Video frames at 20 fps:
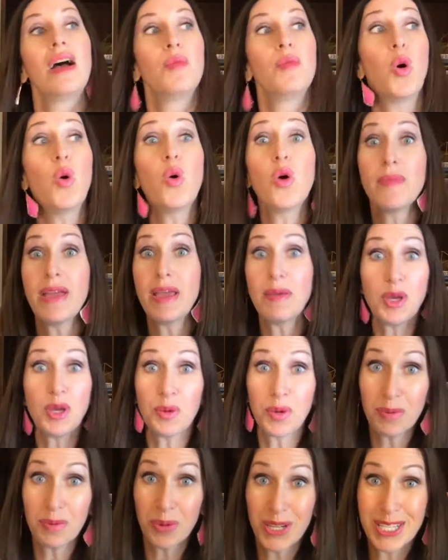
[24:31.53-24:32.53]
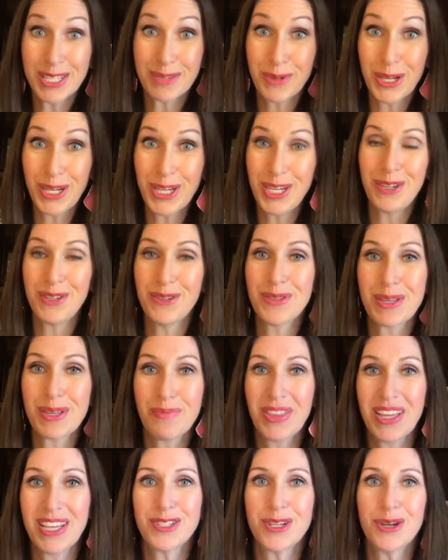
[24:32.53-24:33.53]
Or maybe you want to bring someone to do
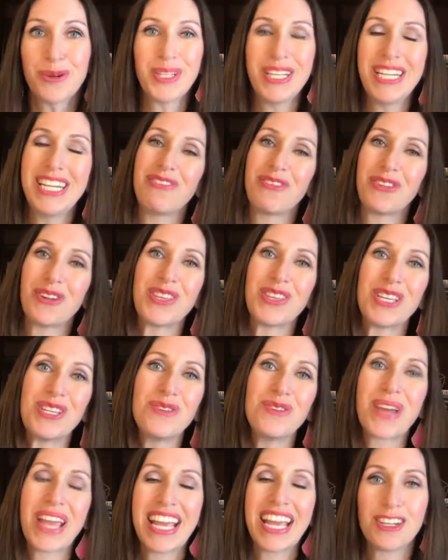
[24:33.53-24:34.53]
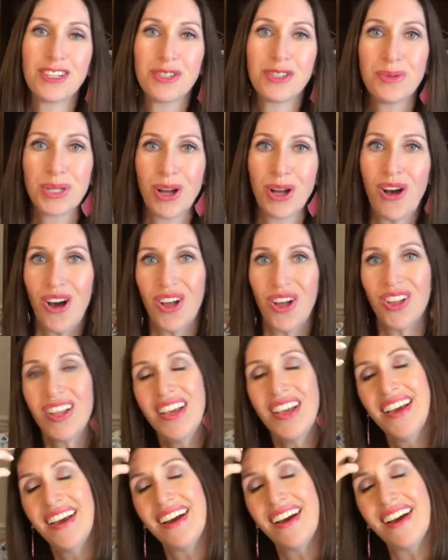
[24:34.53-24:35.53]
something totally different that you can't do at all.
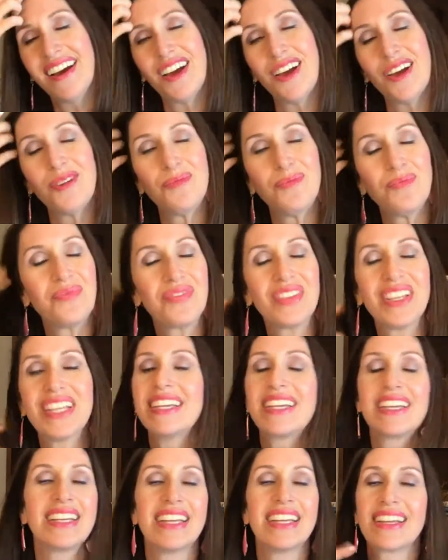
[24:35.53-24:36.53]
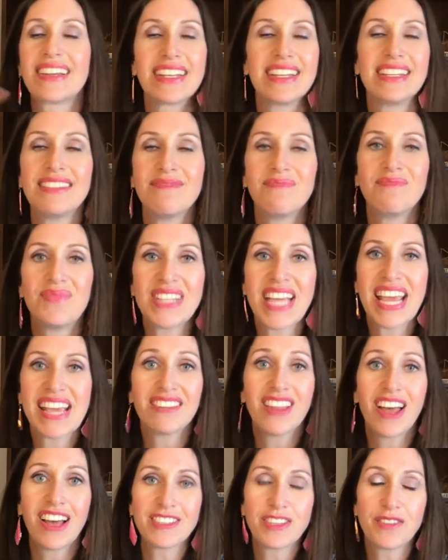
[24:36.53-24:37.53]
It can take
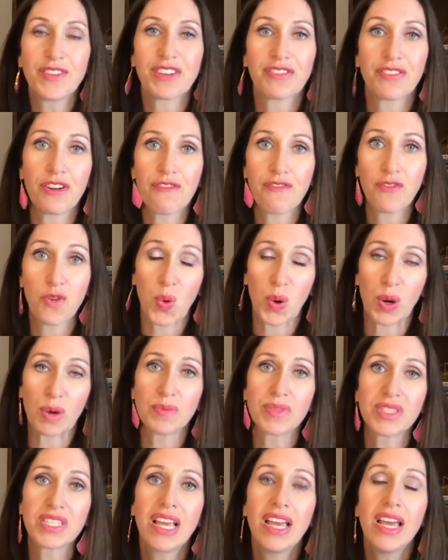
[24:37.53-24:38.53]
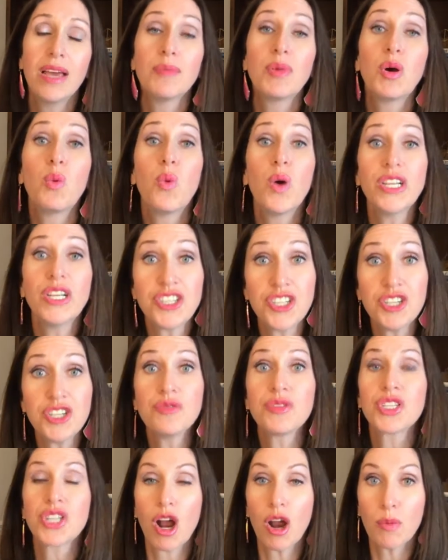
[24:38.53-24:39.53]
lots of different forms. But once
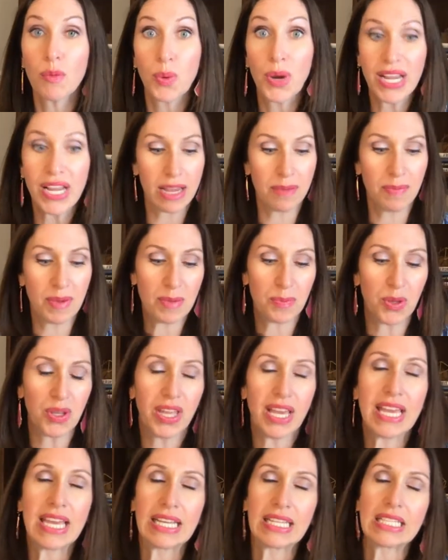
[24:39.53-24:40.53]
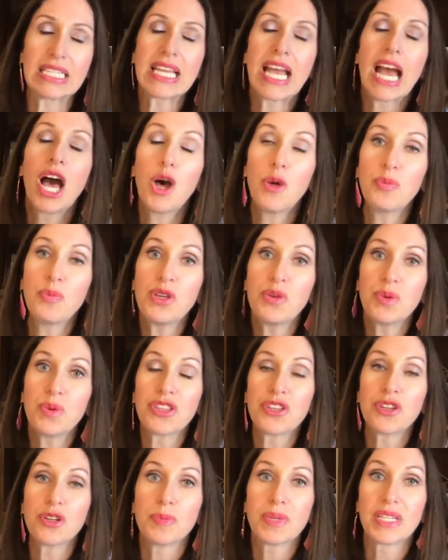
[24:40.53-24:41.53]
you start bringing people in to help you
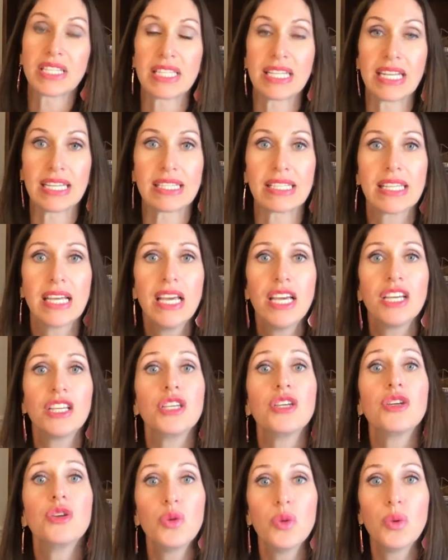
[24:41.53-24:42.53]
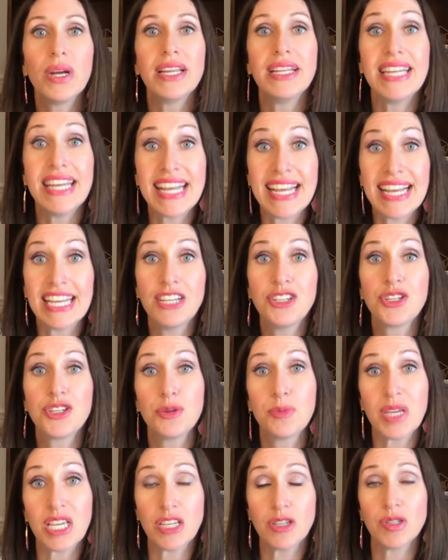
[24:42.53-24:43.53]
with your business, you need
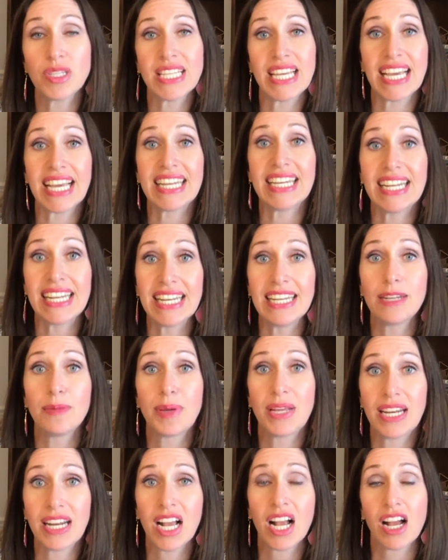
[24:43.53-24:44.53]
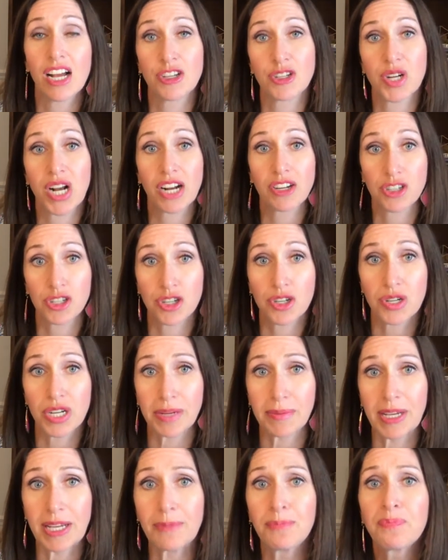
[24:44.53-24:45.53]
to be using an independent contractor
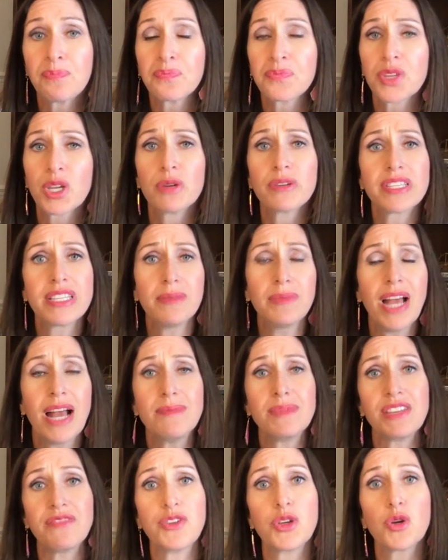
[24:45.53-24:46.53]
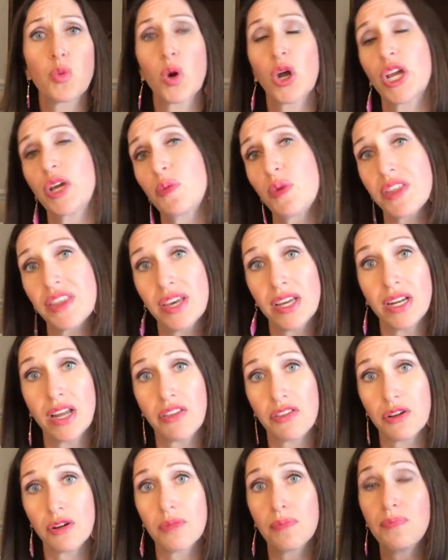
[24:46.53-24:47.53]
agreement. Or sometimes if you're working with
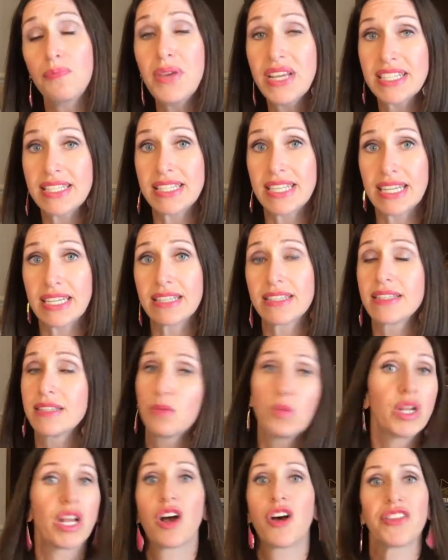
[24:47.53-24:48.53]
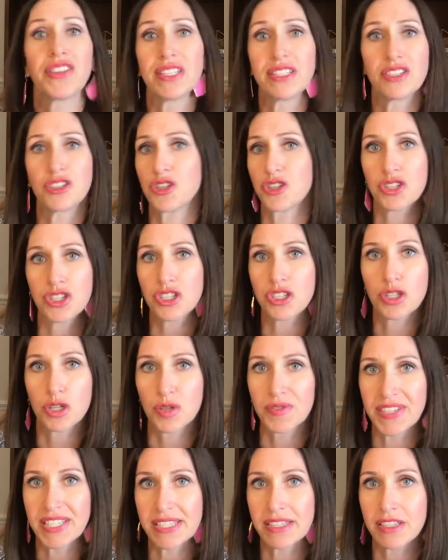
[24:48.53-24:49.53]
another business, we call this just a
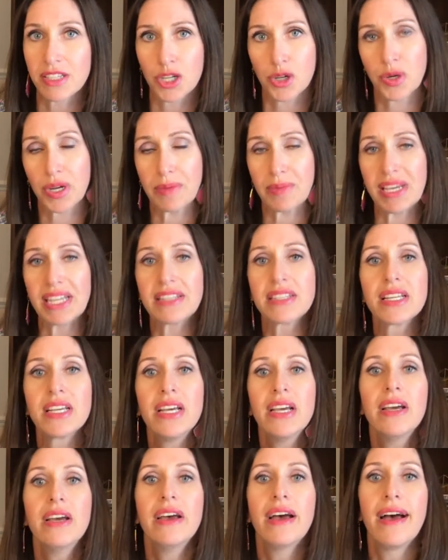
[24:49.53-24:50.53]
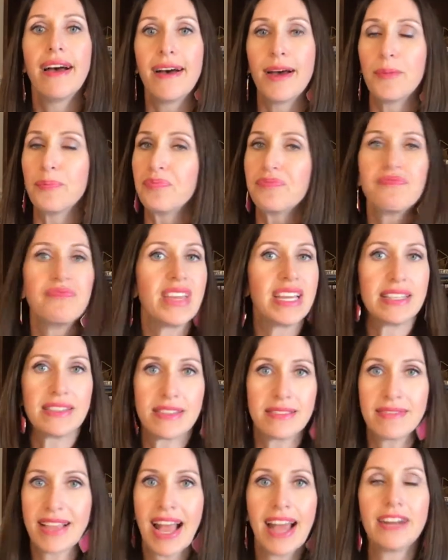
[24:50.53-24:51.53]
services agreement.
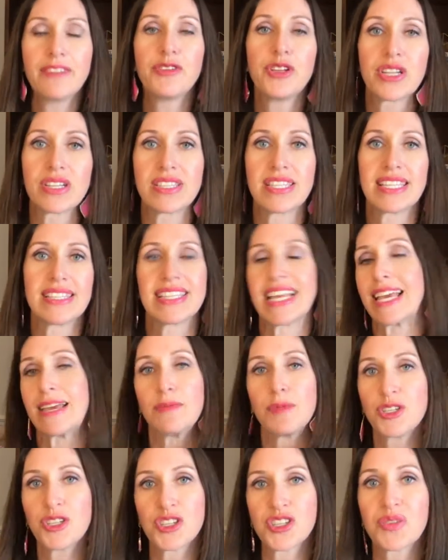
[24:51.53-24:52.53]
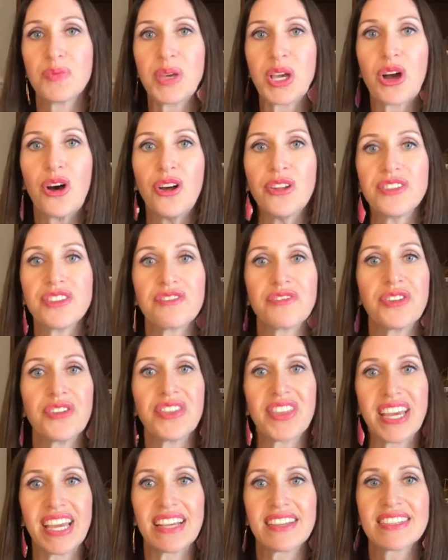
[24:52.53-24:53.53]
It kind of looks the same. It just can be called
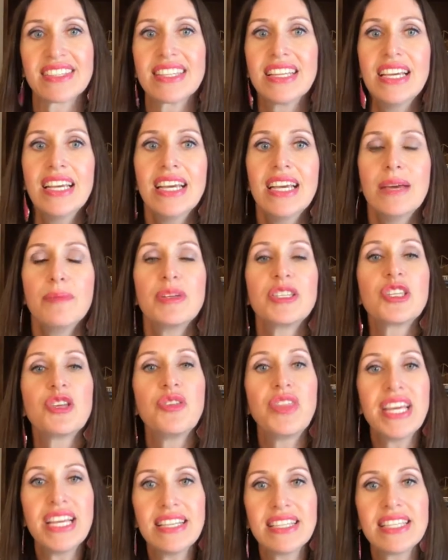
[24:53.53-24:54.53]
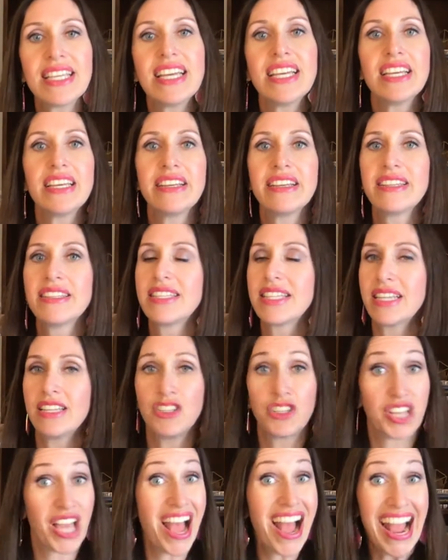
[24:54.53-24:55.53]
different things. But so this is
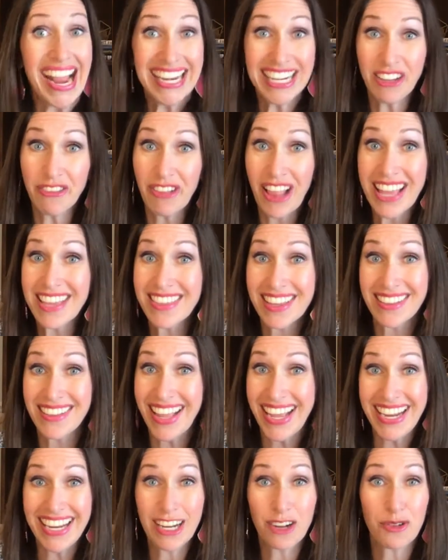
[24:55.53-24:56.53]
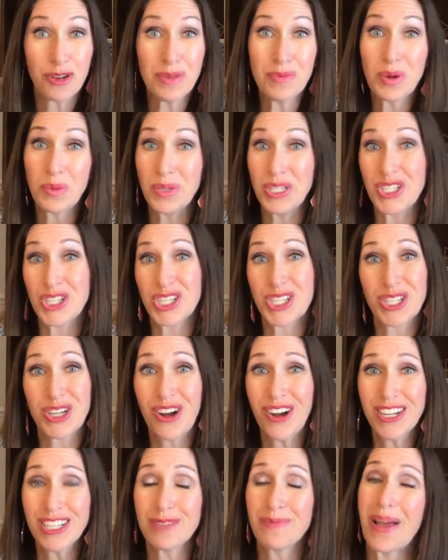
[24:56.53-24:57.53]
kind of like the client agreement we just
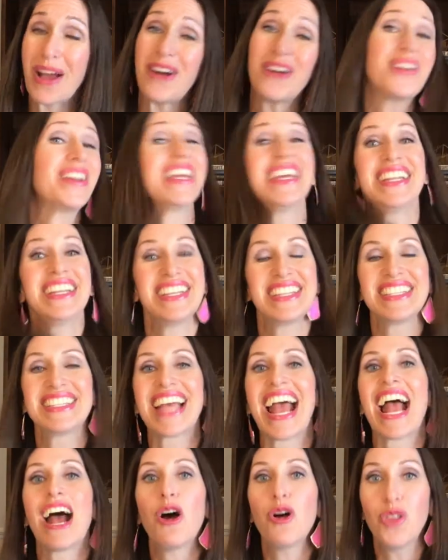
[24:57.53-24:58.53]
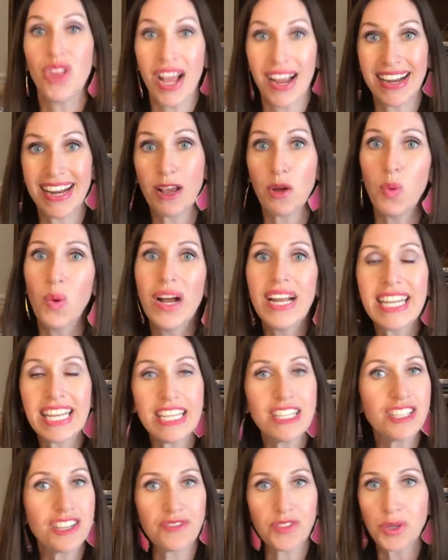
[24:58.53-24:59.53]
talked about. It is outlining what
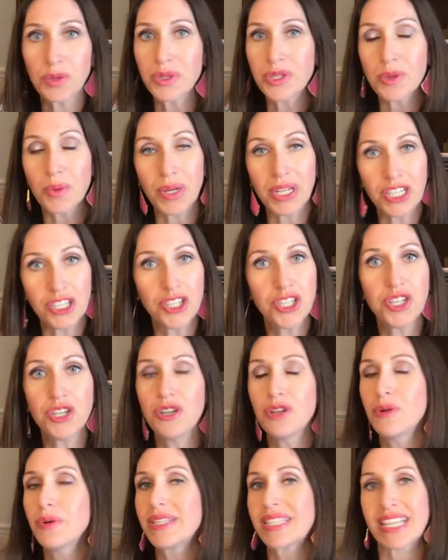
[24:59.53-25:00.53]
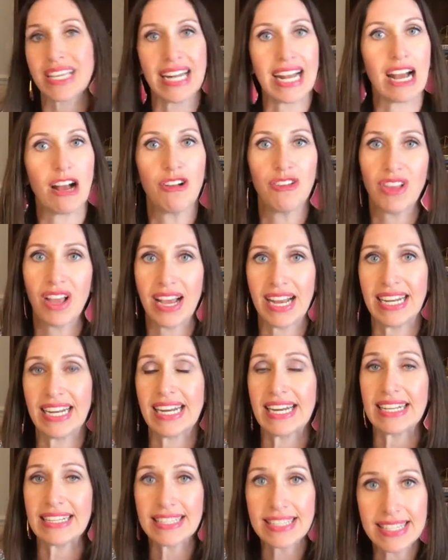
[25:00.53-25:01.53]
each of you is going to do. It's going to outline
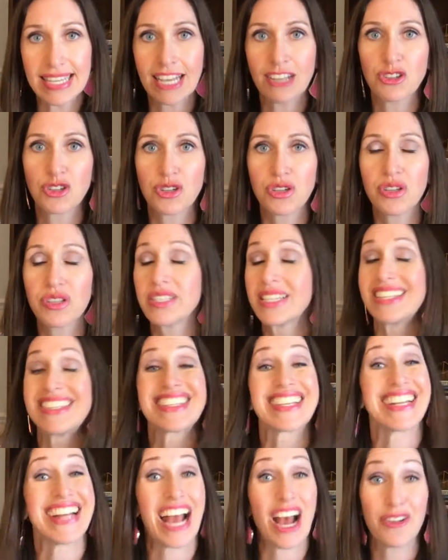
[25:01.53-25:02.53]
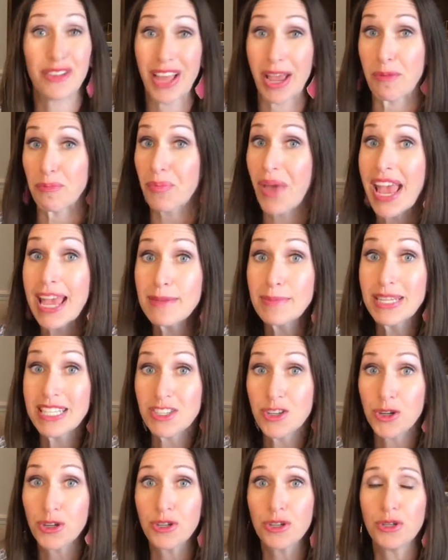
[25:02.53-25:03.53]
any schedules. It's going to outline payment
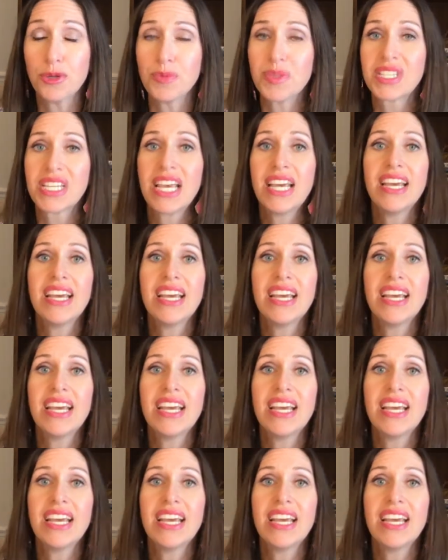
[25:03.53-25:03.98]
terms.